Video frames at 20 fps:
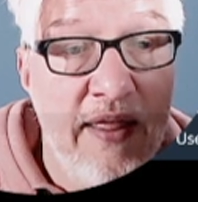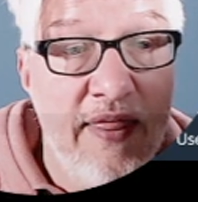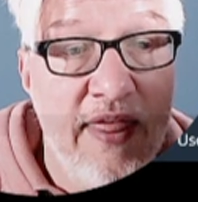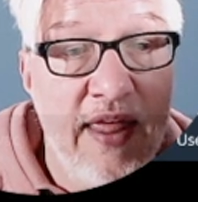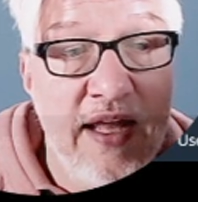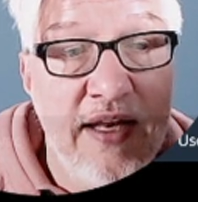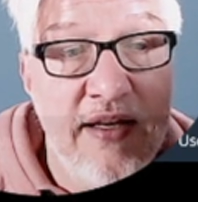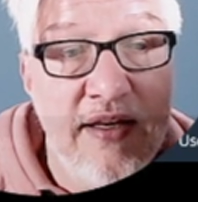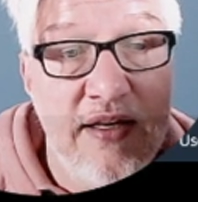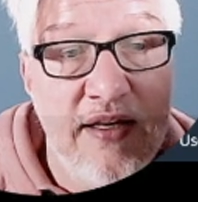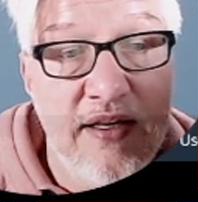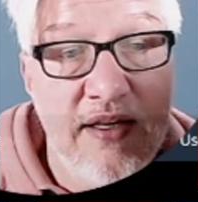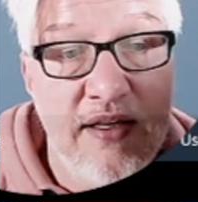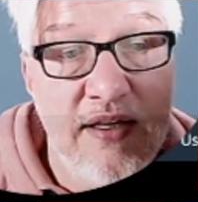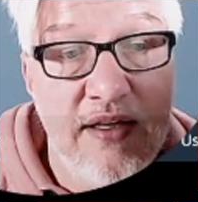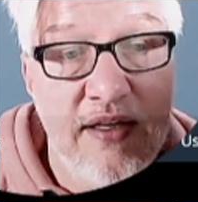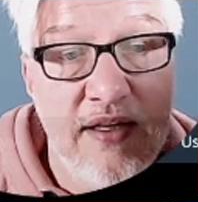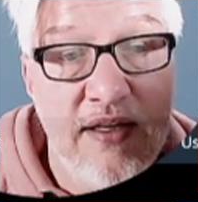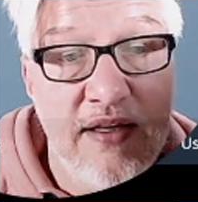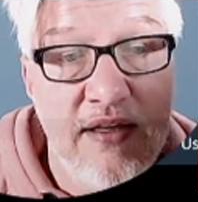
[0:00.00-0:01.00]
And then
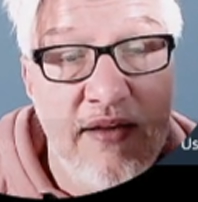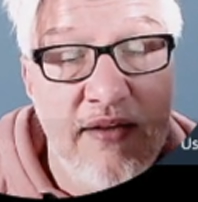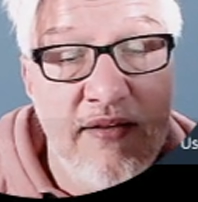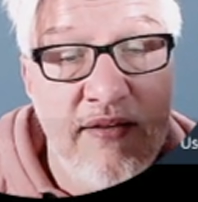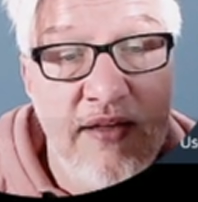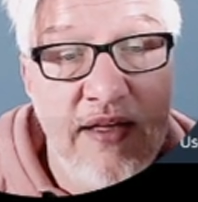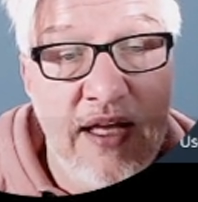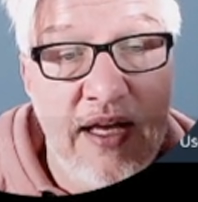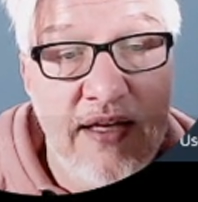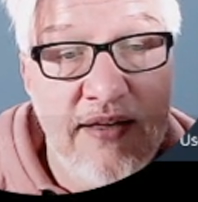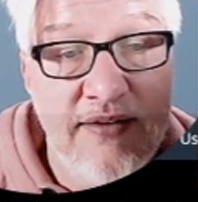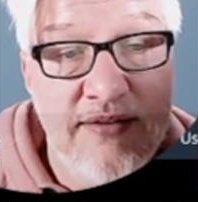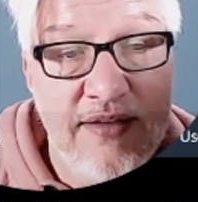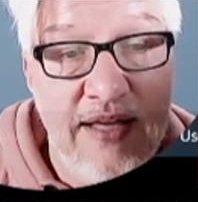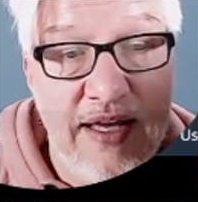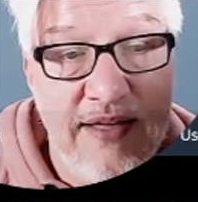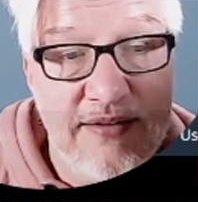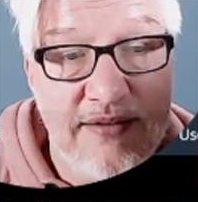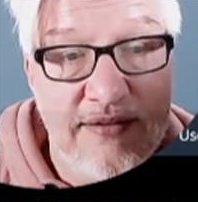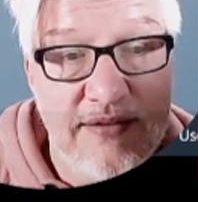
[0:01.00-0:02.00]
the
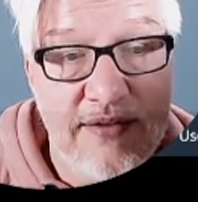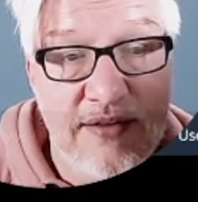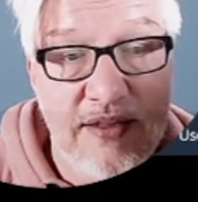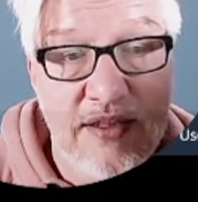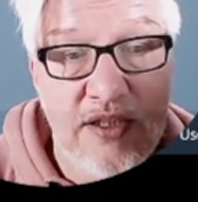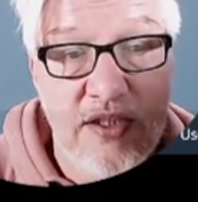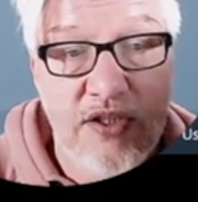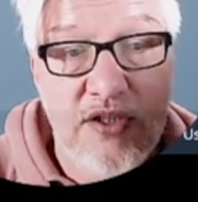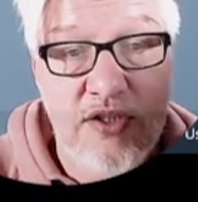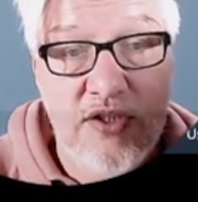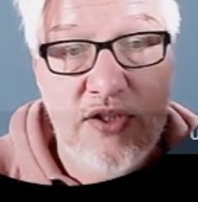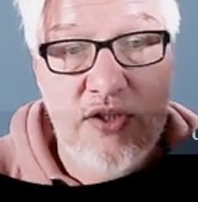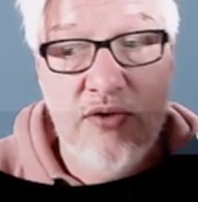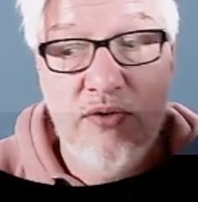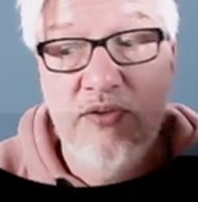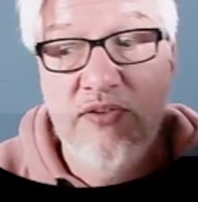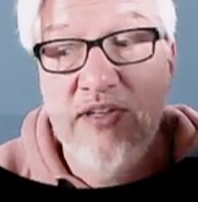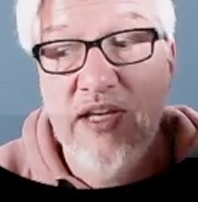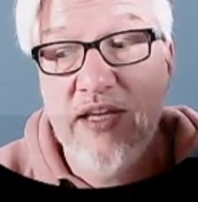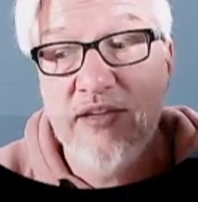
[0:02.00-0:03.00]
access
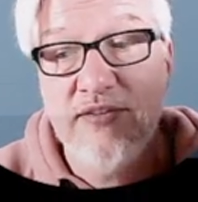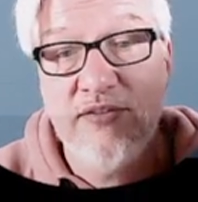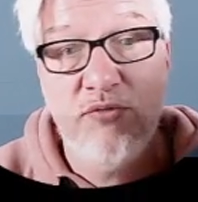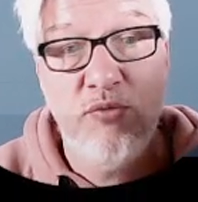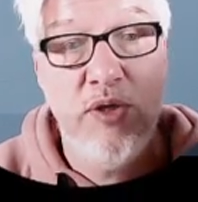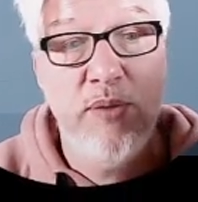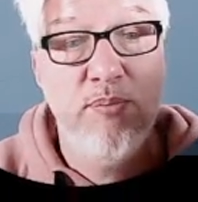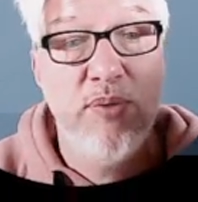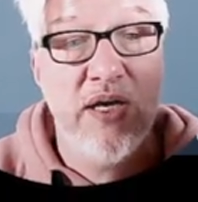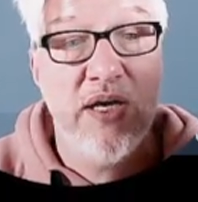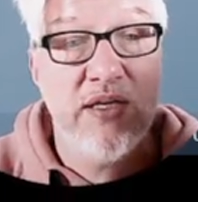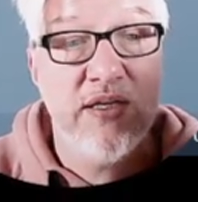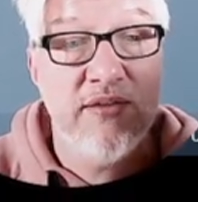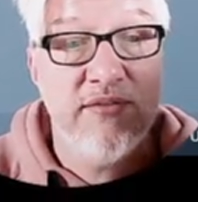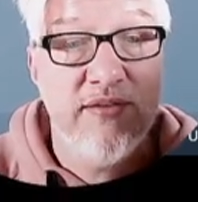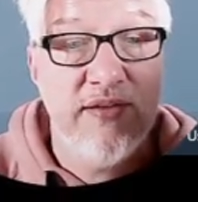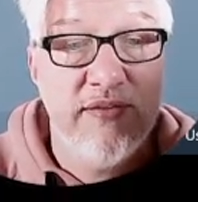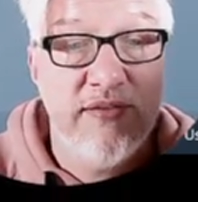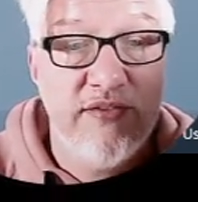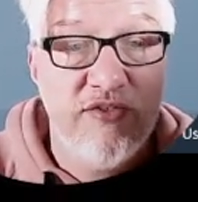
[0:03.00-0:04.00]
to the S3
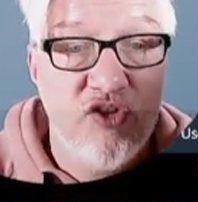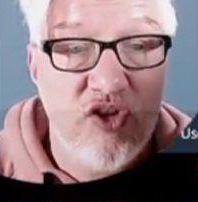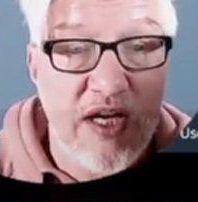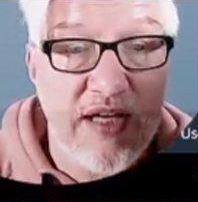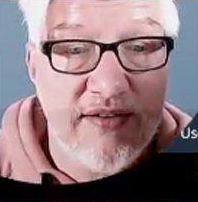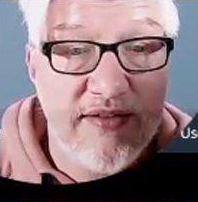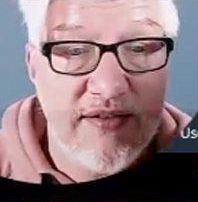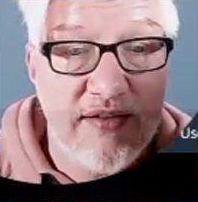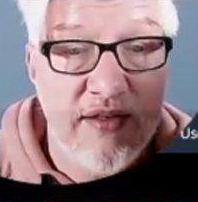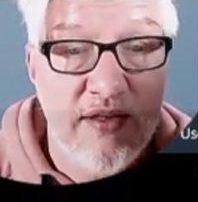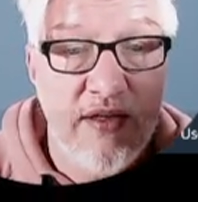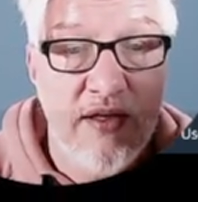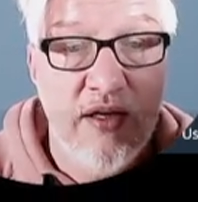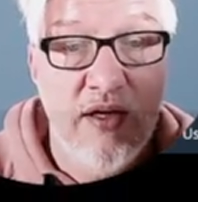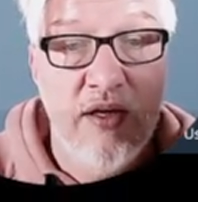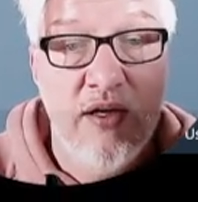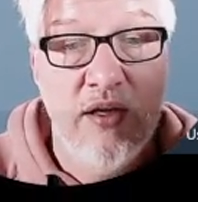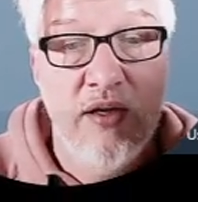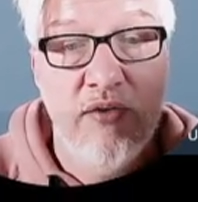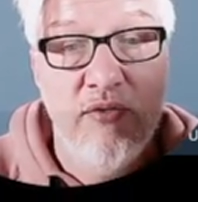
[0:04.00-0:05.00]
buckets is just
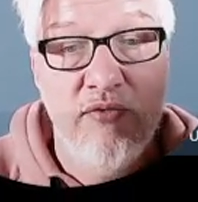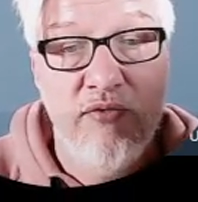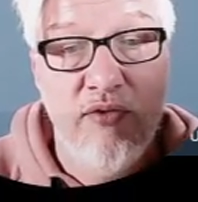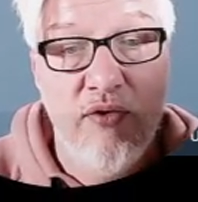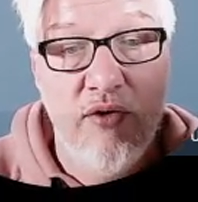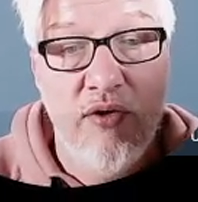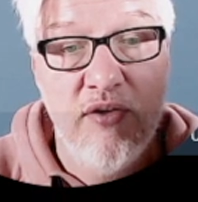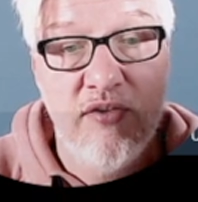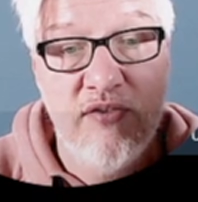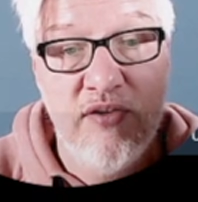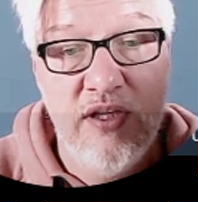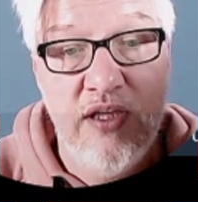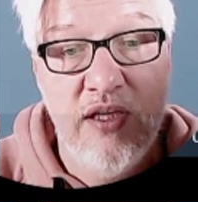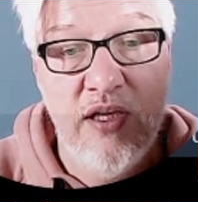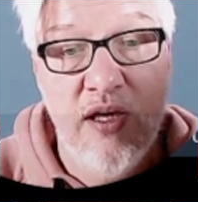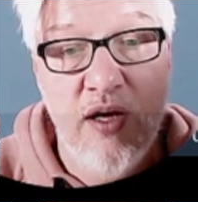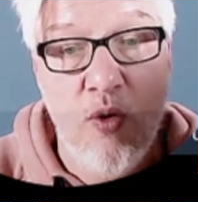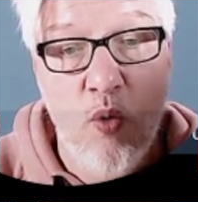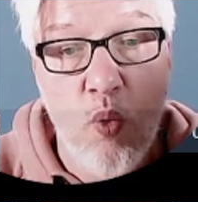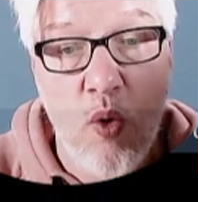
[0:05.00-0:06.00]
for
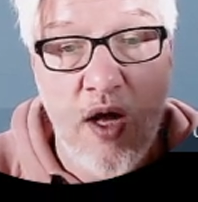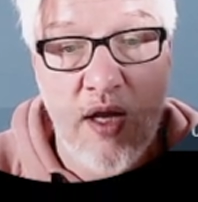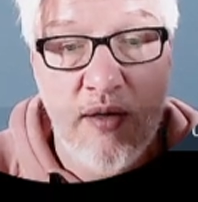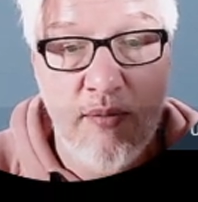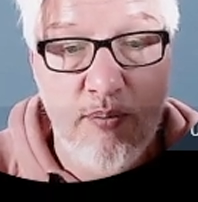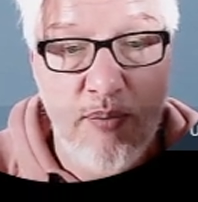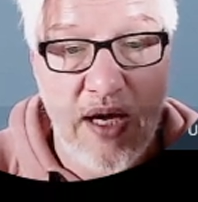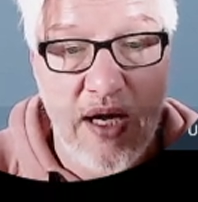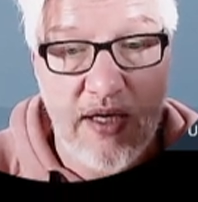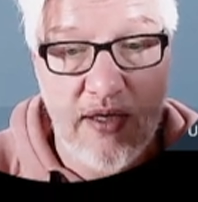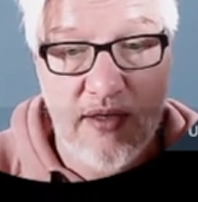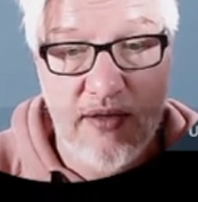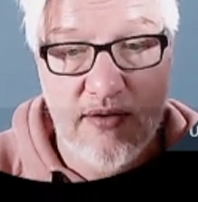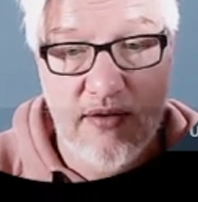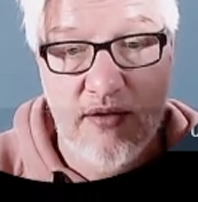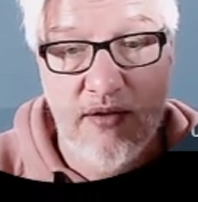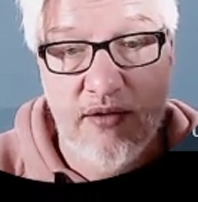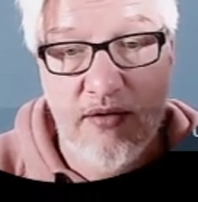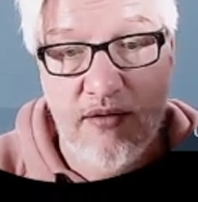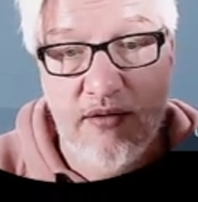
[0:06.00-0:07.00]
the one
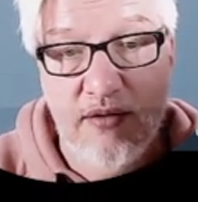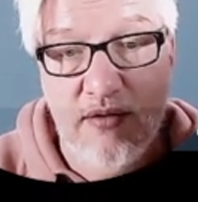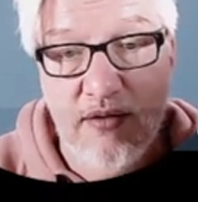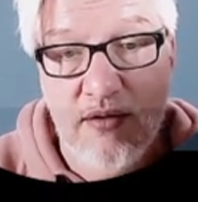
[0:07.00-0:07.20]
bucket